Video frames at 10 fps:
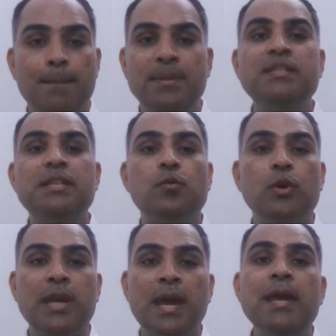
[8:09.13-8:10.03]

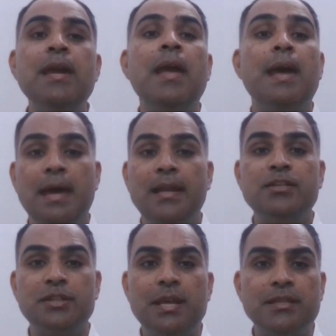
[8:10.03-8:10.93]
BCVA and
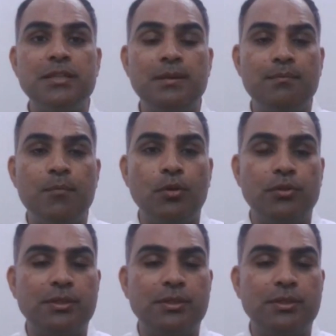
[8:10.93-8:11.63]
CST both.